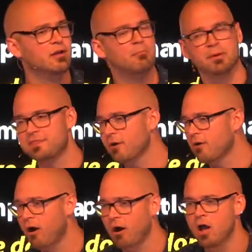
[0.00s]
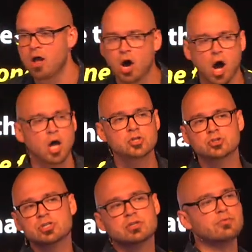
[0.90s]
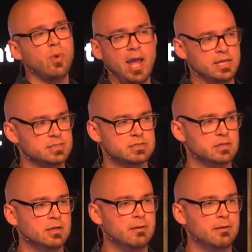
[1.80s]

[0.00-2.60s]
But there are hundreds of ways